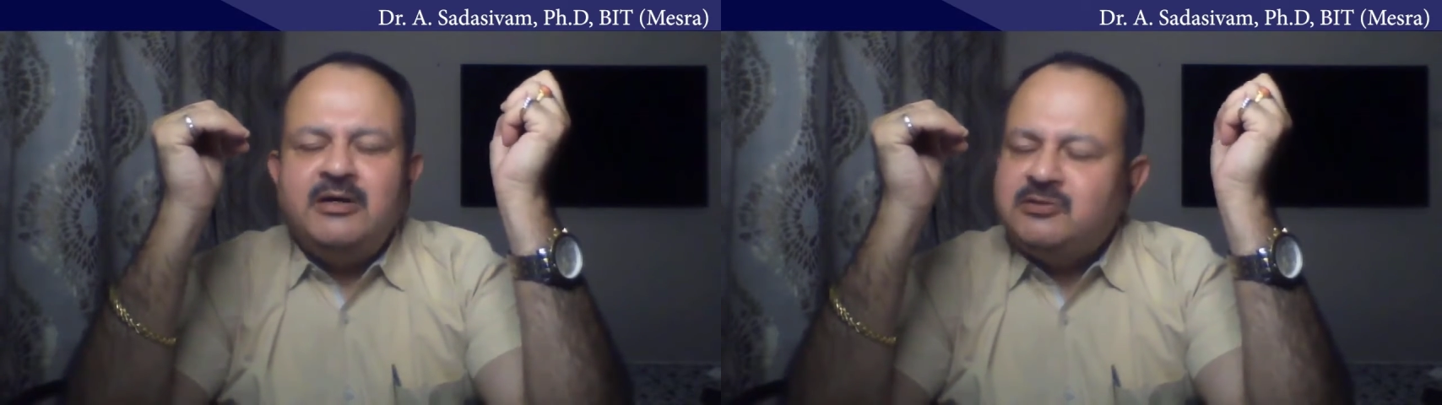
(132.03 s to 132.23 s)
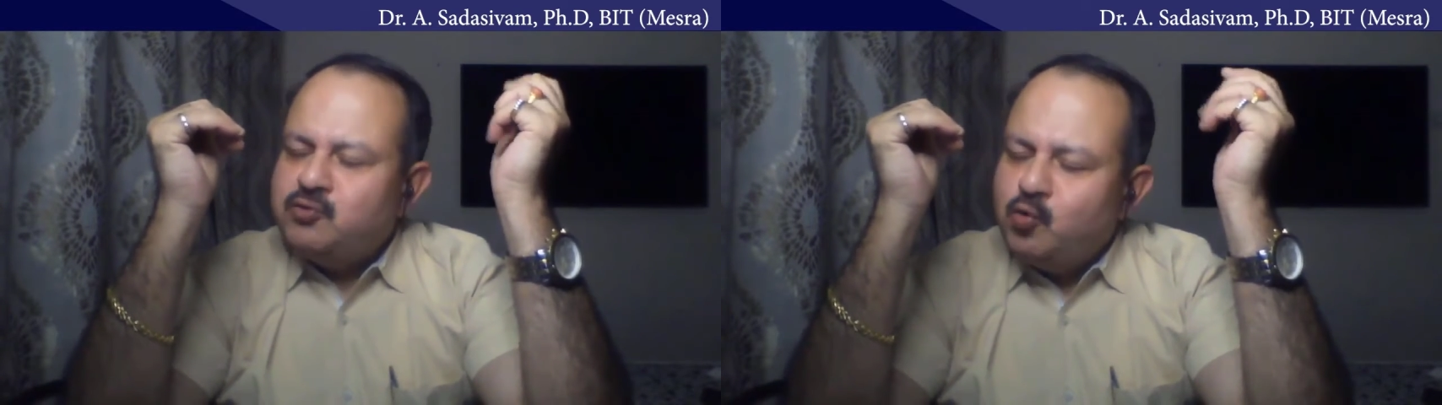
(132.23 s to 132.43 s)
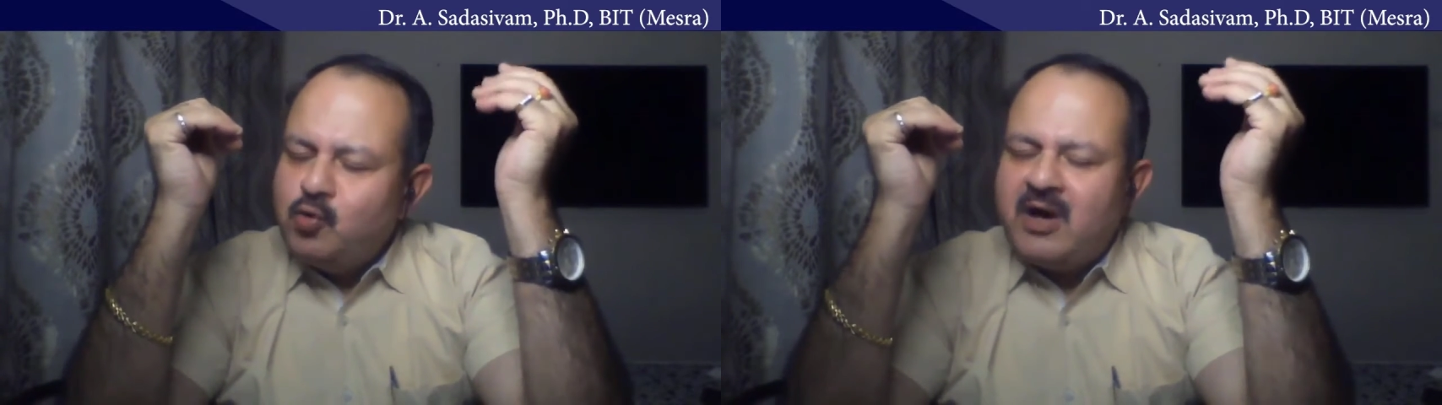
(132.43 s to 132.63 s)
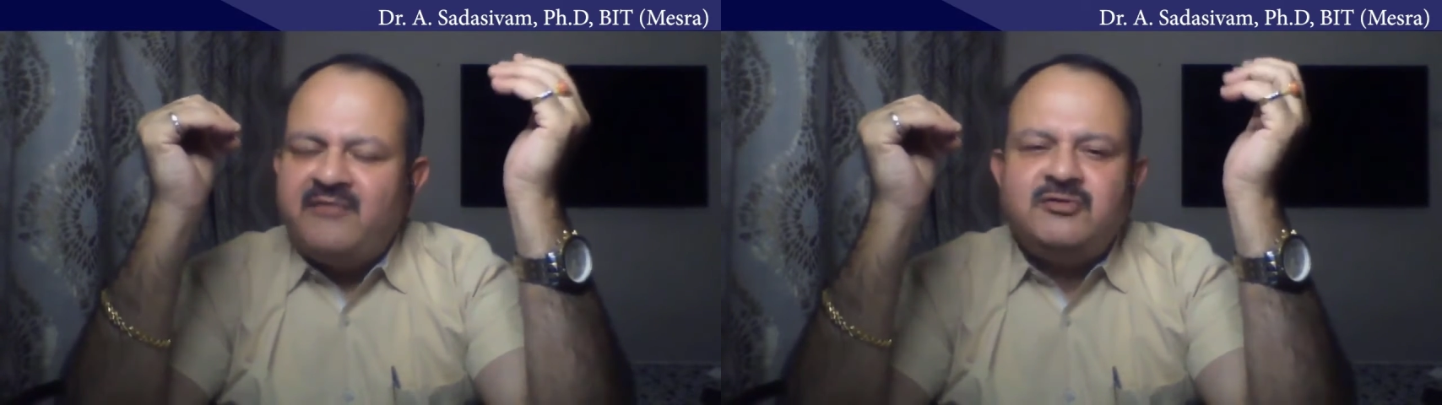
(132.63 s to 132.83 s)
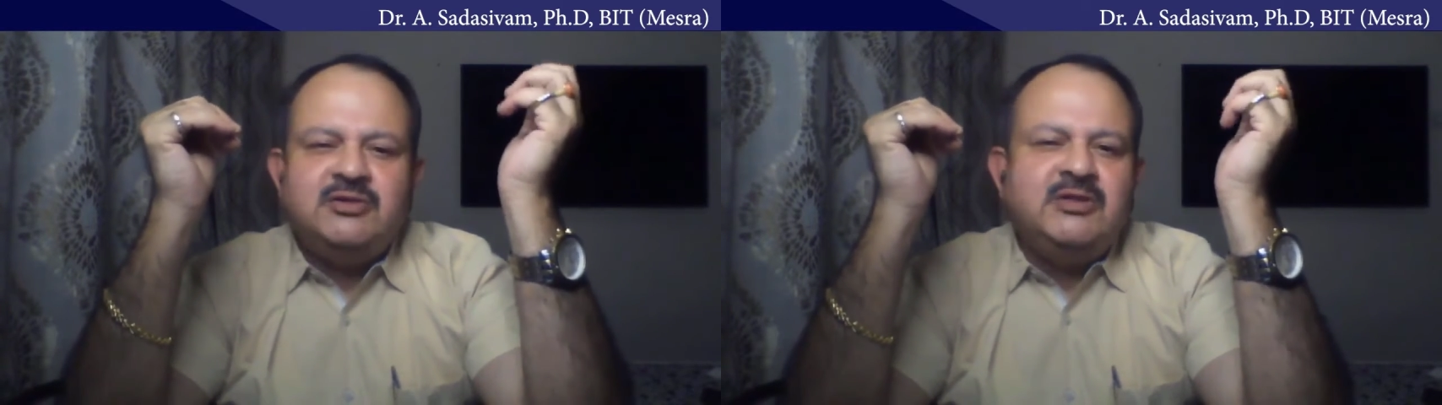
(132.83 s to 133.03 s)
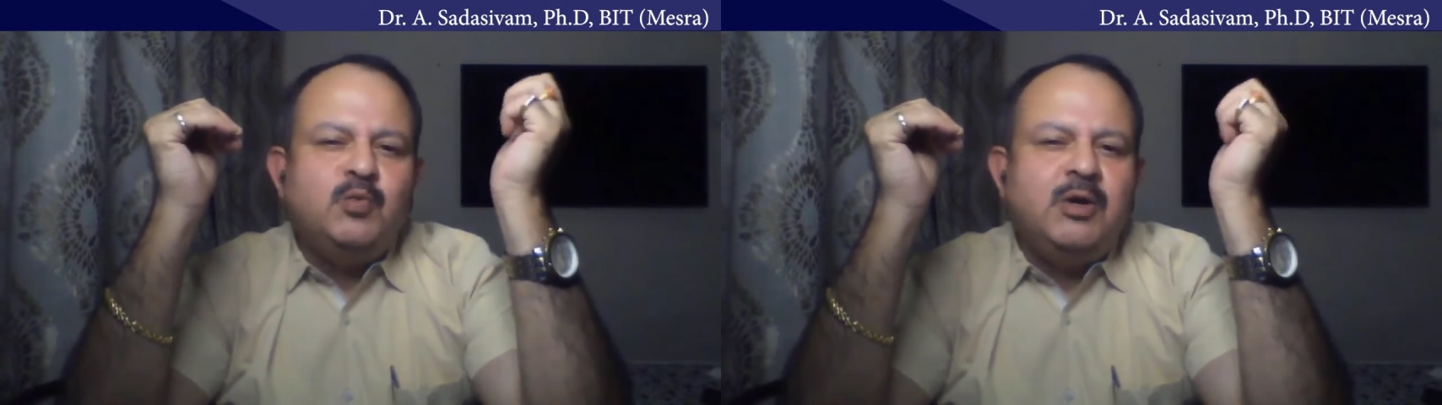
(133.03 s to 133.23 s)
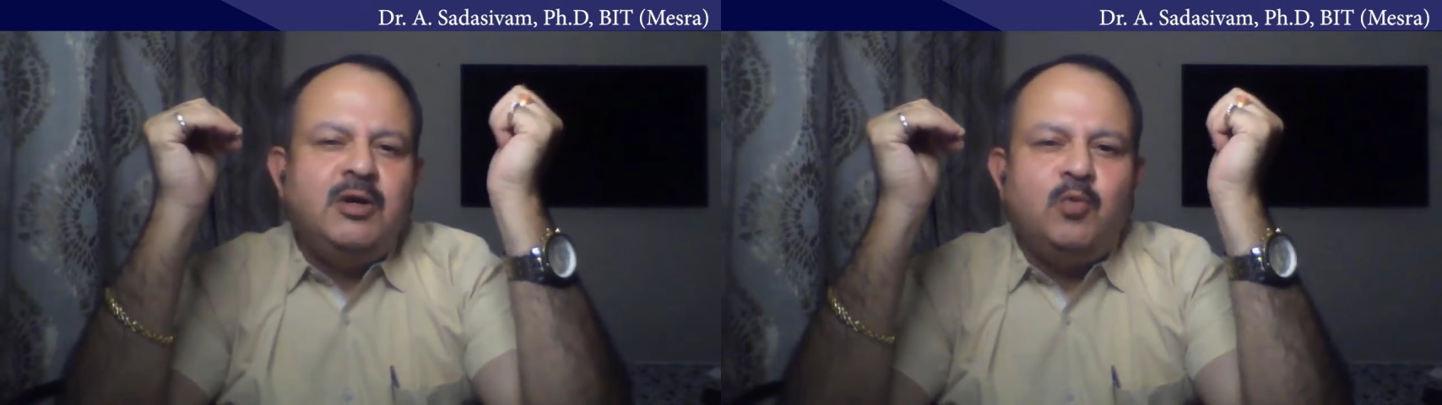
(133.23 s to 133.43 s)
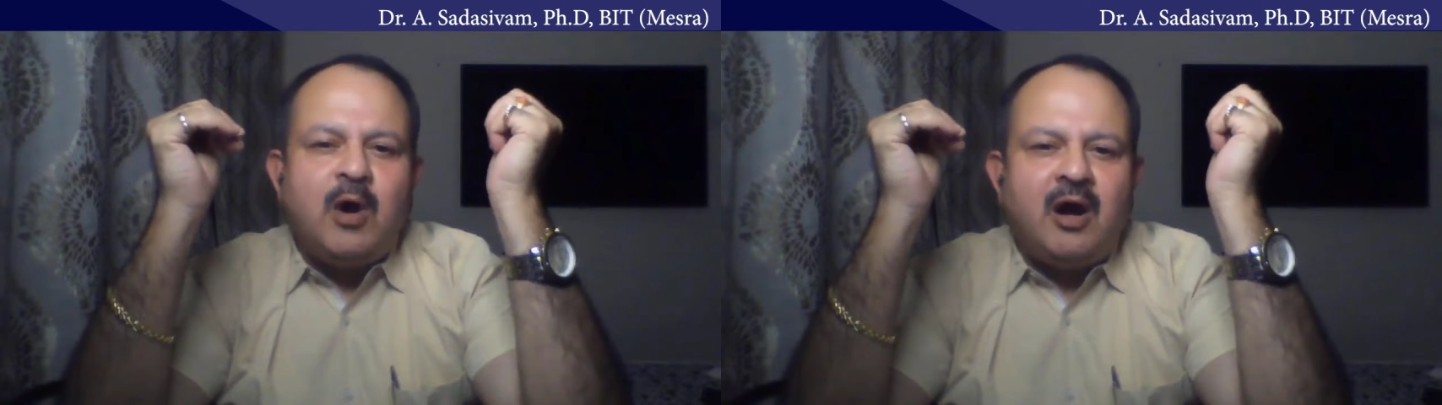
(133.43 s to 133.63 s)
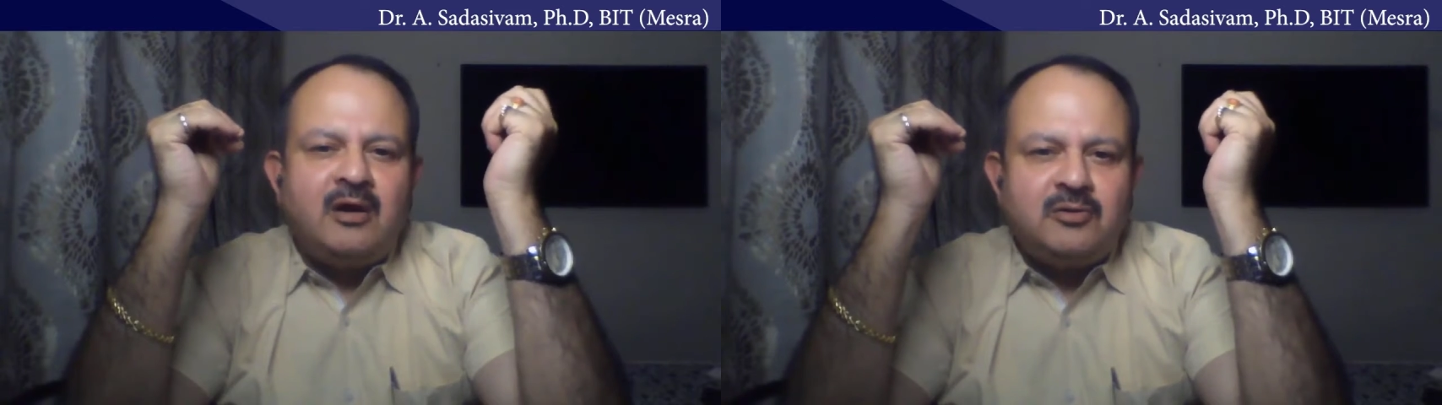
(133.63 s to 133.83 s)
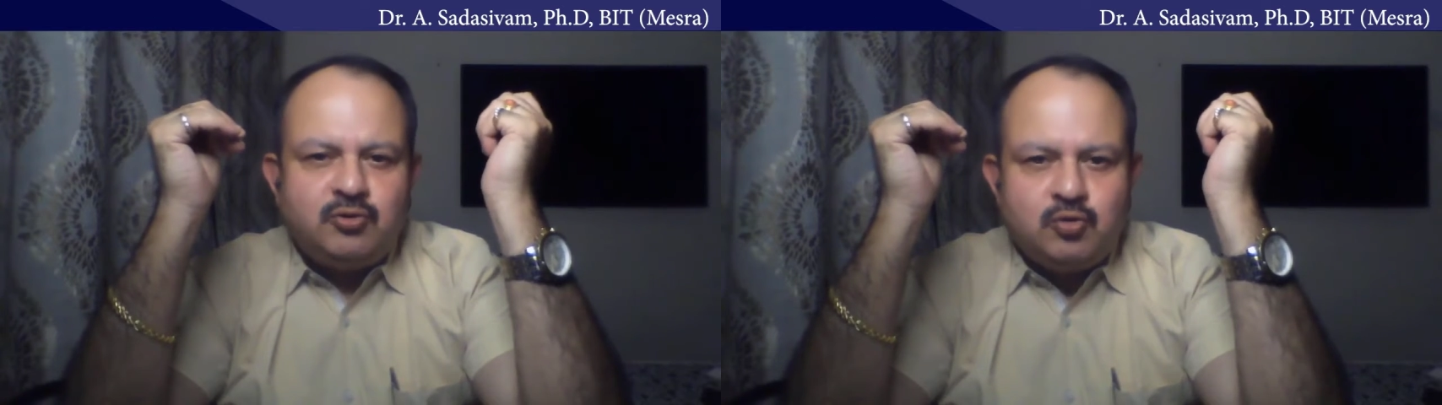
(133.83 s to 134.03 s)
soon after the World
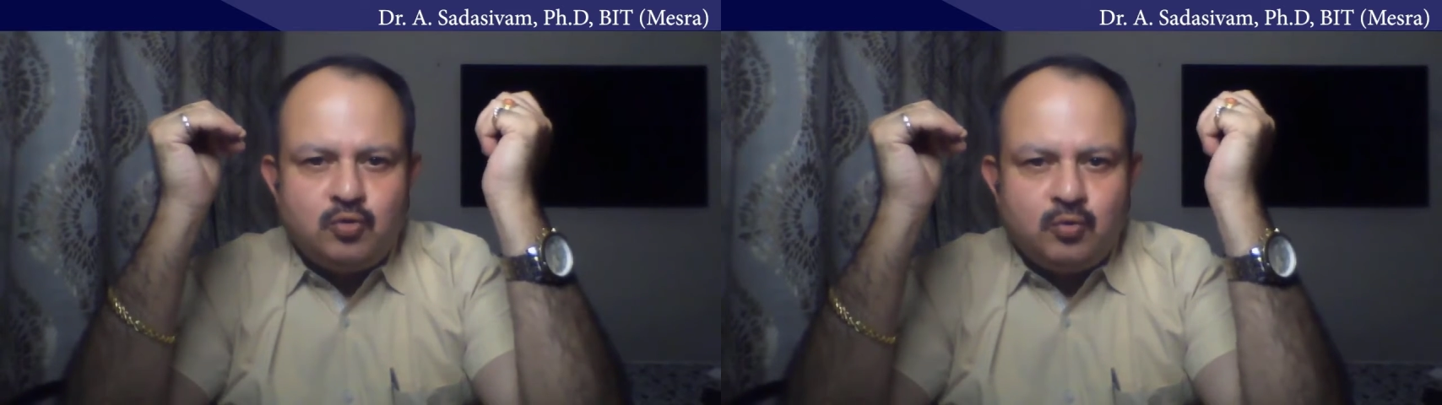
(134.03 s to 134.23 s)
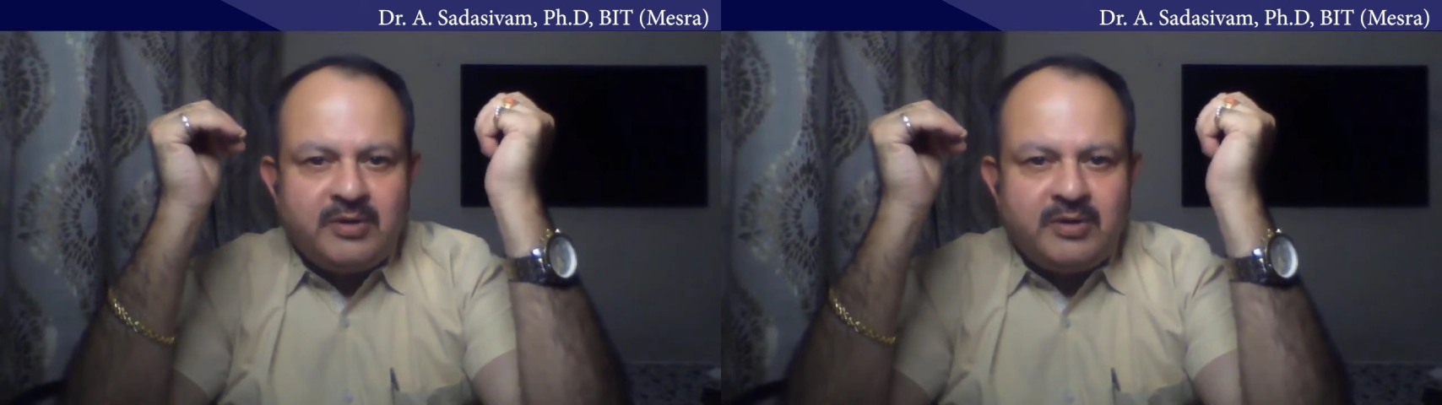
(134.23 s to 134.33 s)
War II.